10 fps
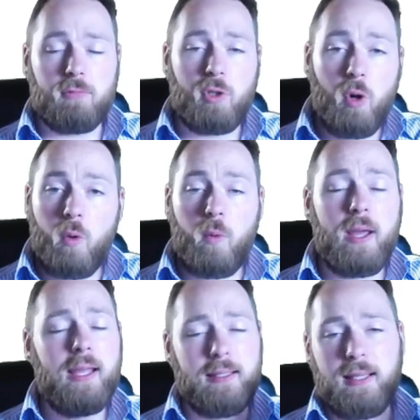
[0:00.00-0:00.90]
go
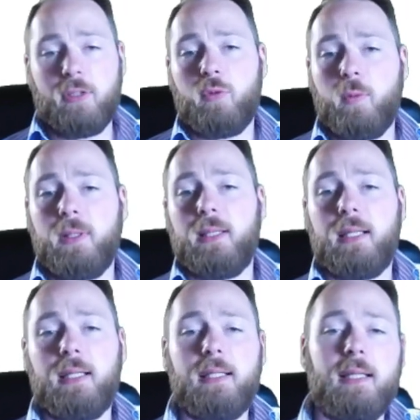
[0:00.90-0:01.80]
away and then you
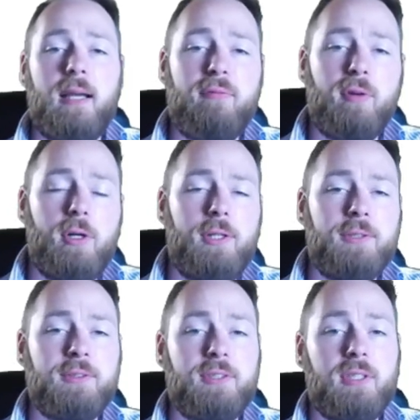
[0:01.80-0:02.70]
will uh, have
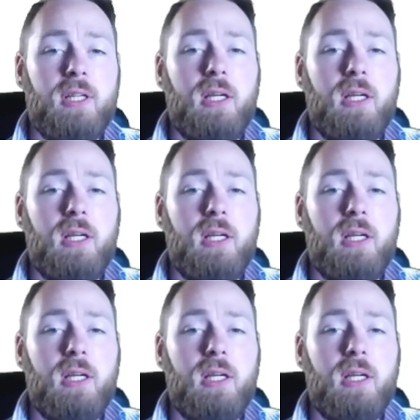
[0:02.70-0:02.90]
earned